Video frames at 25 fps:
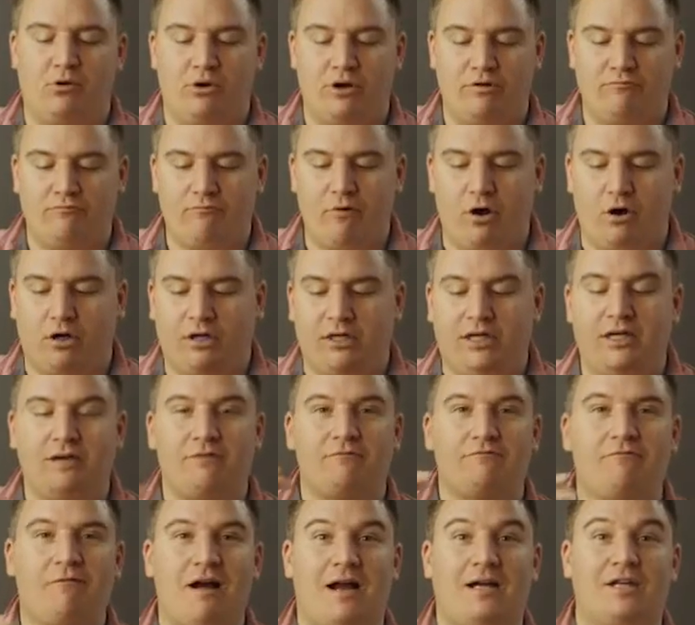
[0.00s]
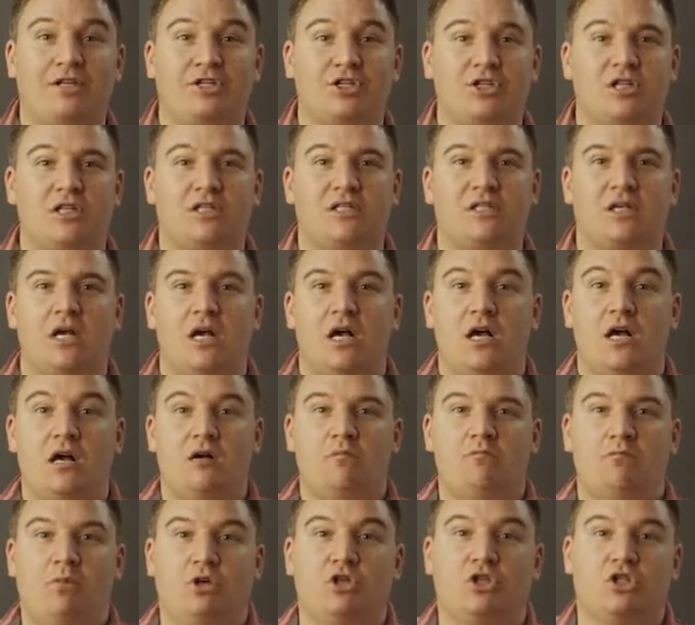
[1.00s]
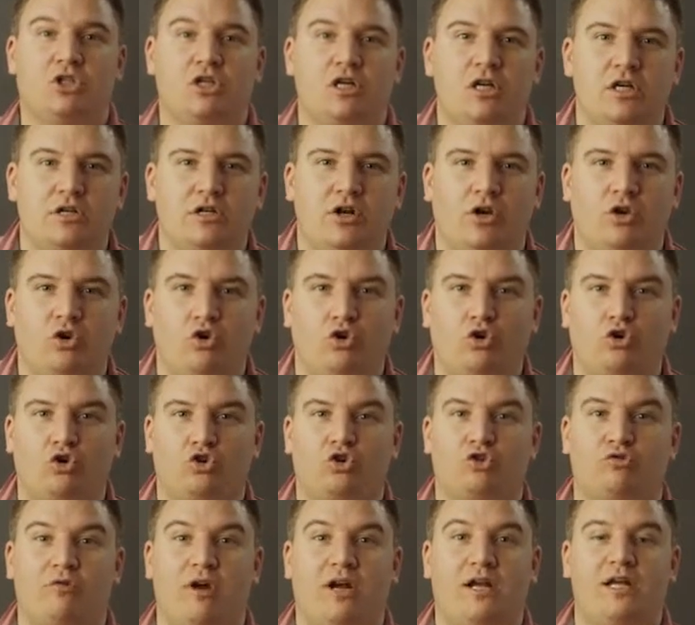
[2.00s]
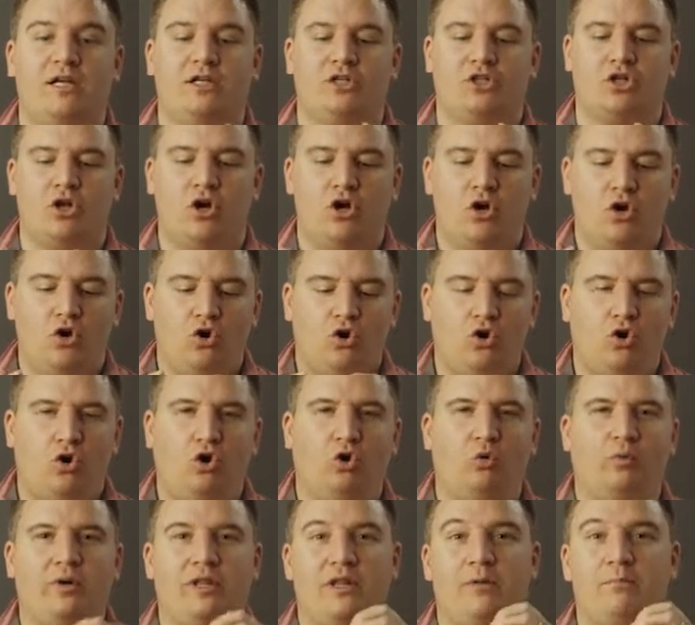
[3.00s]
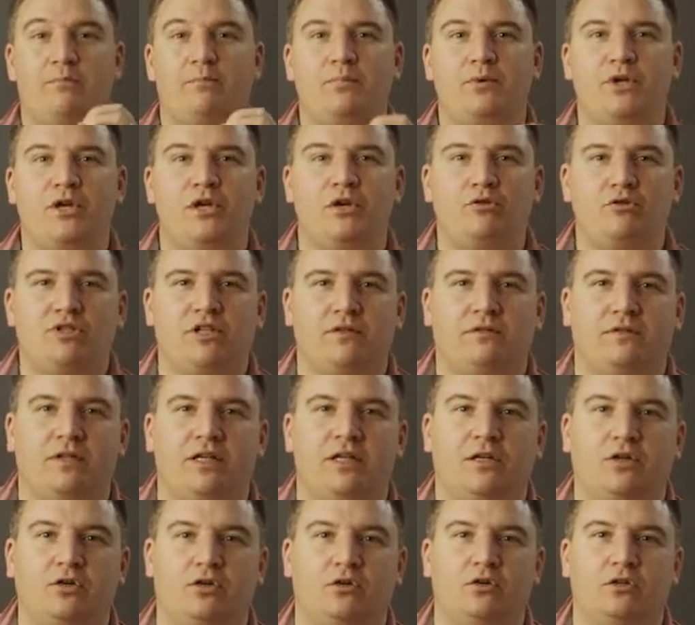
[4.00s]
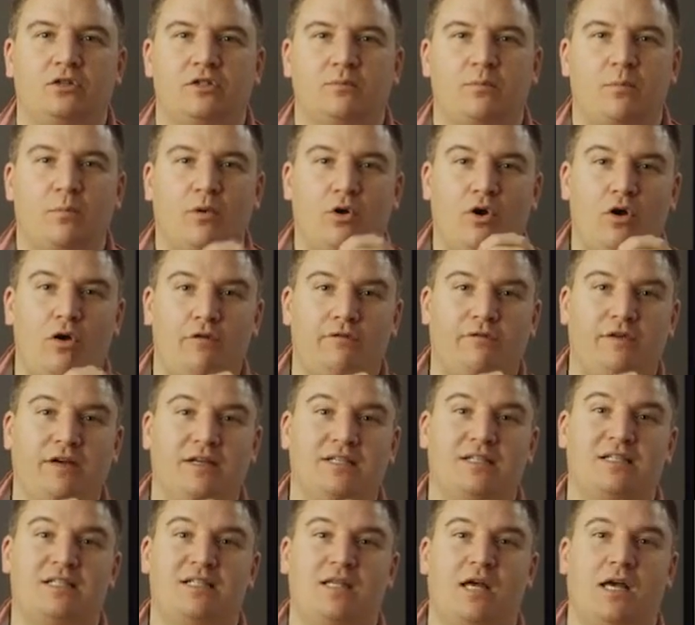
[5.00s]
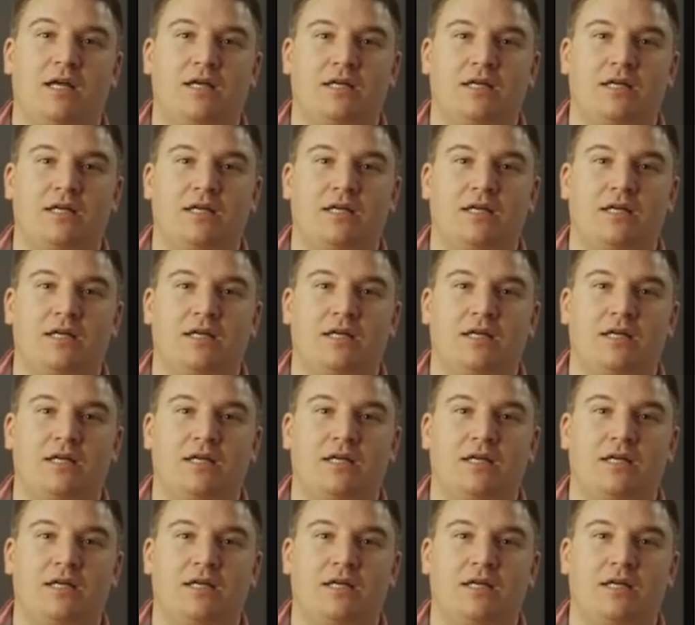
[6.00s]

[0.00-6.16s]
rocket, radishes, mustard and horseradish, all with a beautifully cooked, perfect steak.